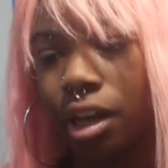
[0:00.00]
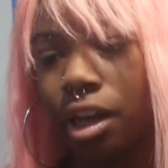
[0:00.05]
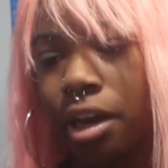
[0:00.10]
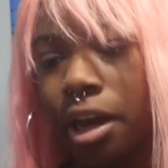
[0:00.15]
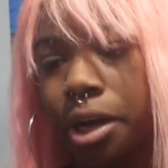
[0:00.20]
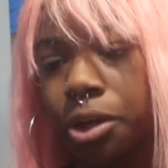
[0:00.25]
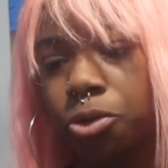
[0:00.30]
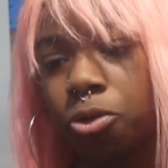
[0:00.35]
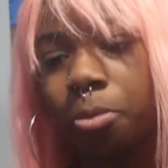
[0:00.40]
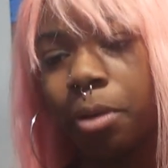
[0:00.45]
an
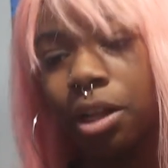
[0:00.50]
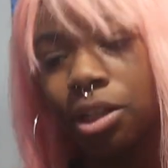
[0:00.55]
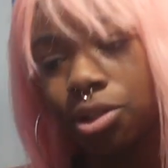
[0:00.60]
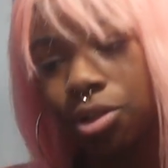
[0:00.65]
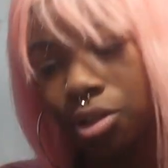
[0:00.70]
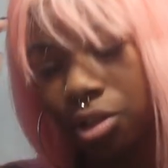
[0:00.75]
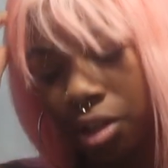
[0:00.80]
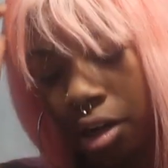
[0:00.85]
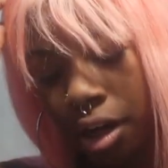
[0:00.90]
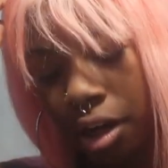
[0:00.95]
actual
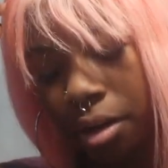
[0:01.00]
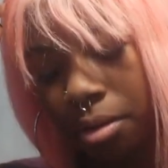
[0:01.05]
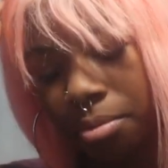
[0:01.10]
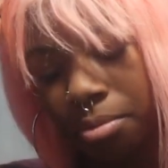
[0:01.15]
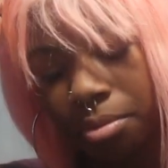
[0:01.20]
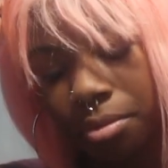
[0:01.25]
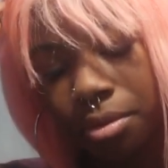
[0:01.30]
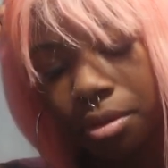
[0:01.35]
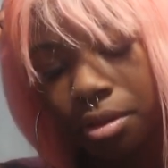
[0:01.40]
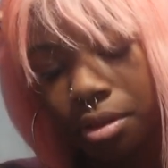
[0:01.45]
pencil or not.
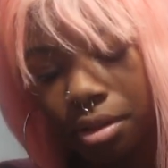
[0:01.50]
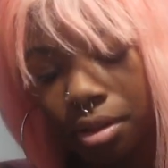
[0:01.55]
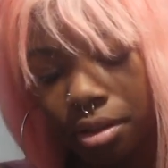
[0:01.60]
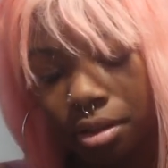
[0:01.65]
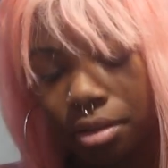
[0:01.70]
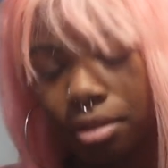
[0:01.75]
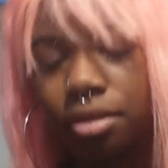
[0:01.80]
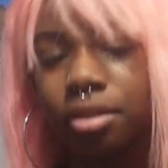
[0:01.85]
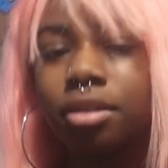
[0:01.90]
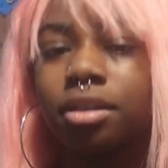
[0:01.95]

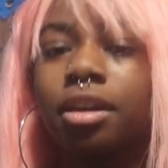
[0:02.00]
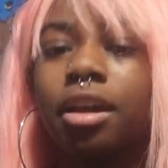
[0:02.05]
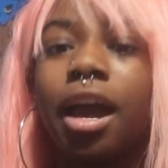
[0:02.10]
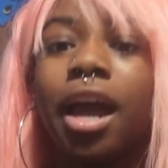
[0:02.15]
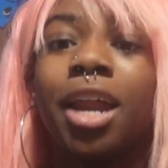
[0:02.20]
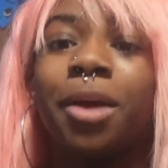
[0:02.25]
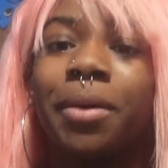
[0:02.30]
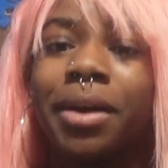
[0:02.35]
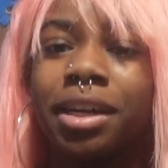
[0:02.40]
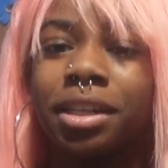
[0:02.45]

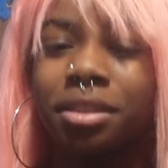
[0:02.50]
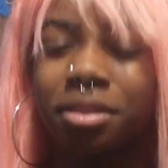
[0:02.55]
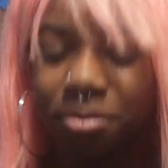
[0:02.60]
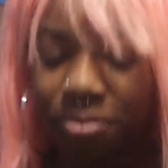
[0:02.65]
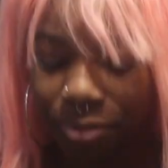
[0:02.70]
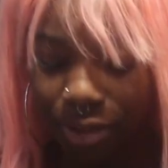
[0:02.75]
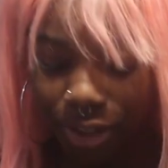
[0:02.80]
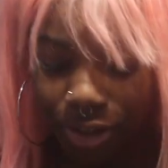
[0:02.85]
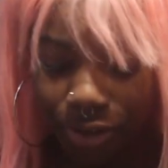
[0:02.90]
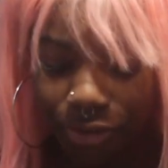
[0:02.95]
Anyways,
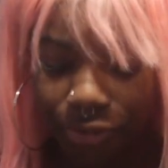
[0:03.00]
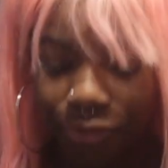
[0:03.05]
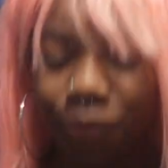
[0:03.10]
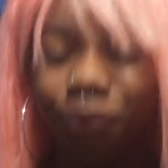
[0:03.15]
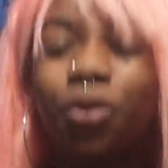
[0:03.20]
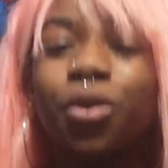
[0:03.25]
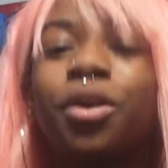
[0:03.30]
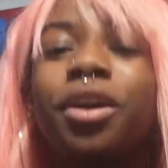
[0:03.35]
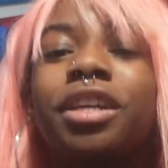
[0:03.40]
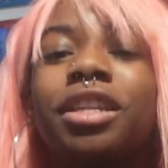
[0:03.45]

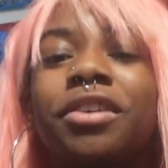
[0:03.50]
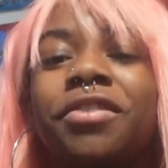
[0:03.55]
for the